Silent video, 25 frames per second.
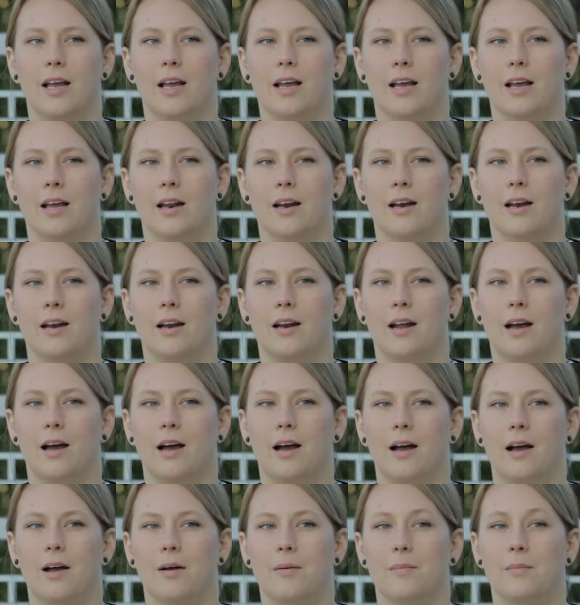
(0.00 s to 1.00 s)
in
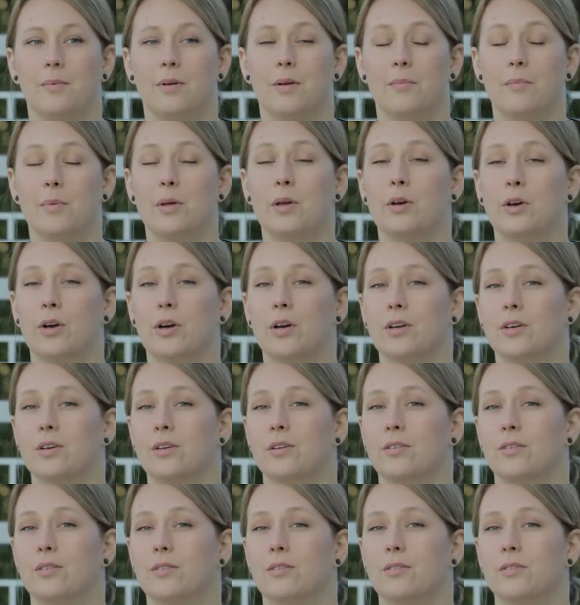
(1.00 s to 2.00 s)
uh, computer
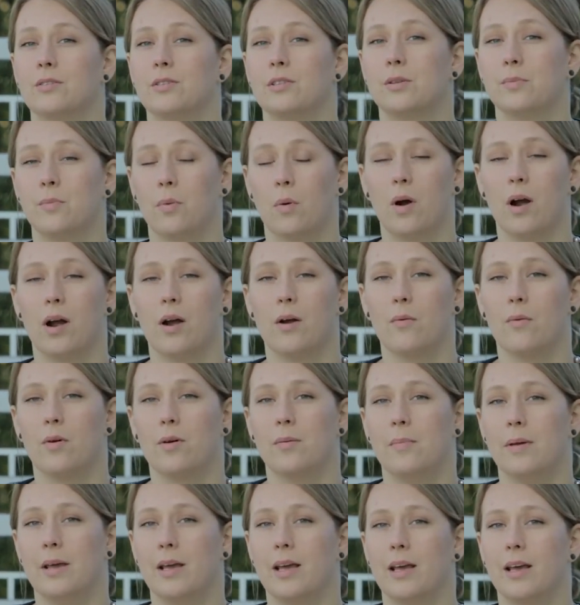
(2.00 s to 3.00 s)
support
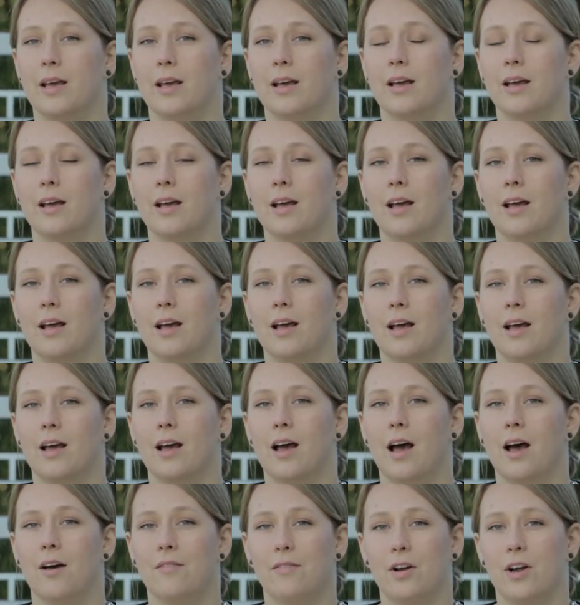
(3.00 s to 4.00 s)
would be
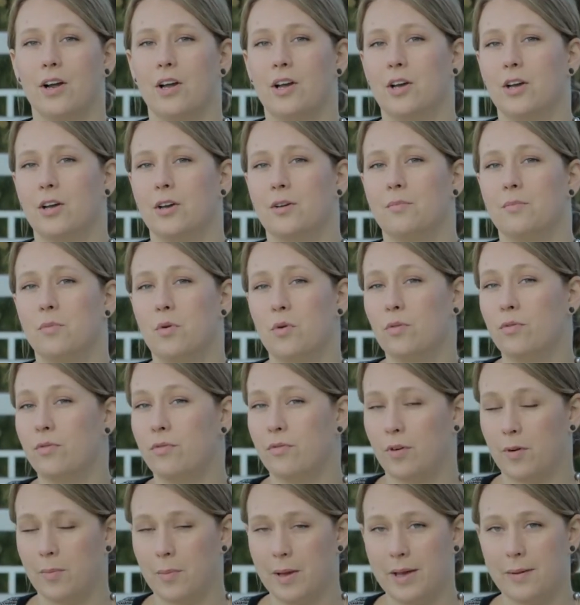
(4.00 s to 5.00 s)
a very good move
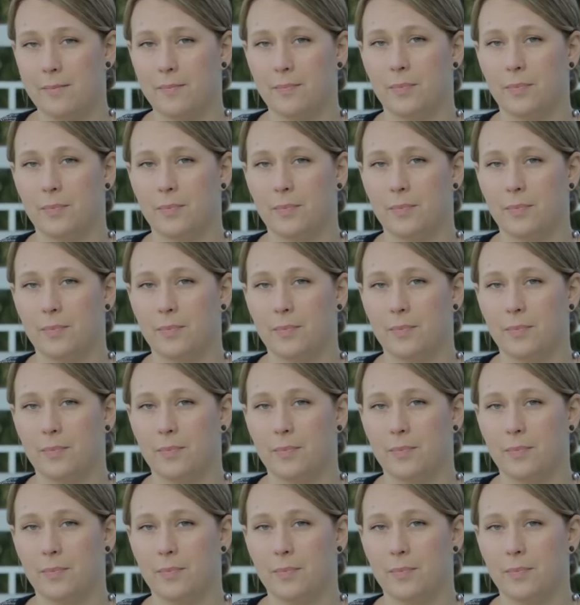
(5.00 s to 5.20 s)
for me.